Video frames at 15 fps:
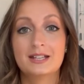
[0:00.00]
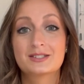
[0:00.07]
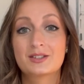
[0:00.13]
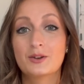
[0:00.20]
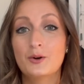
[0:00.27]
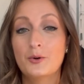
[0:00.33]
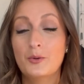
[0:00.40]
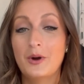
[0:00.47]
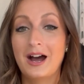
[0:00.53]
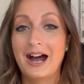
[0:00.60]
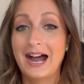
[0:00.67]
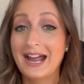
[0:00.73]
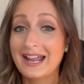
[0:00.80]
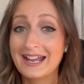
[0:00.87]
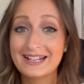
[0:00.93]
so
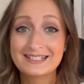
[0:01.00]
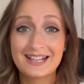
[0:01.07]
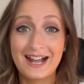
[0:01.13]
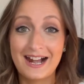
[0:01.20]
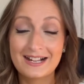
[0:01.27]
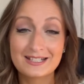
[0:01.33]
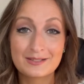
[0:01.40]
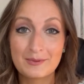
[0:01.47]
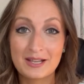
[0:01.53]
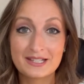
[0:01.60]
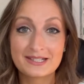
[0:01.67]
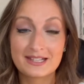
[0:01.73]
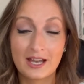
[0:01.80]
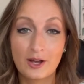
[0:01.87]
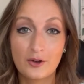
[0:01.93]
I had to ask
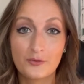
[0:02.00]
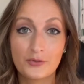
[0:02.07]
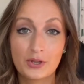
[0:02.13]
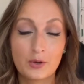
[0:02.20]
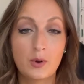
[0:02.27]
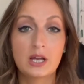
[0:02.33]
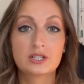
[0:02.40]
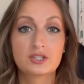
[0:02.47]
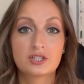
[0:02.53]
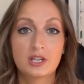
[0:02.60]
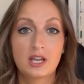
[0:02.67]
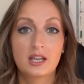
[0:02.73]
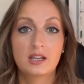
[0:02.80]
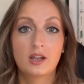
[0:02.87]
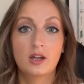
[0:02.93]
myself the
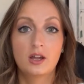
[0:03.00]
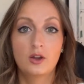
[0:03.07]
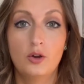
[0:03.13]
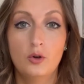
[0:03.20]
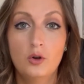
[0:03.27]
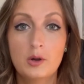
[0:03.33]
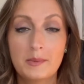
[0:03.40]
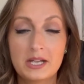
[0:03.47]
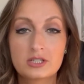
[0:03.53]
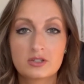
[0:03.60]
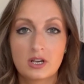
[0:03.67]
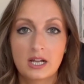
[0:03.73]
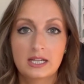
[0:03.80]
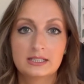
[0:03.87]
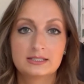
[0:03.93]
question, who am I
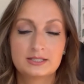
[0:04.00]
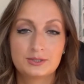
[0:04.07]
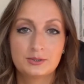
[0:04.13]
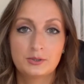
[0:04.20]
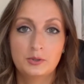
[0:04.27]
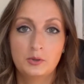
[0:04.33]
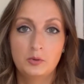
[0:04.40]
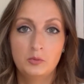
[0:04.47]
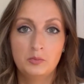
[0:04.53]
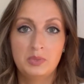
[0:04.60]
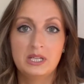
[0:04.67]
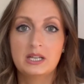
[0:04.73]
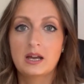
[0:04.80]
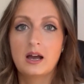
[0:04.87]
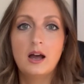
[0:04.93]
trying to
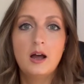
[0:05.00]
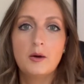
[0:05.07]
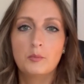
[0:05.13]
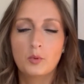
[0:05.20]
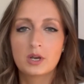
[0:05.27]
become?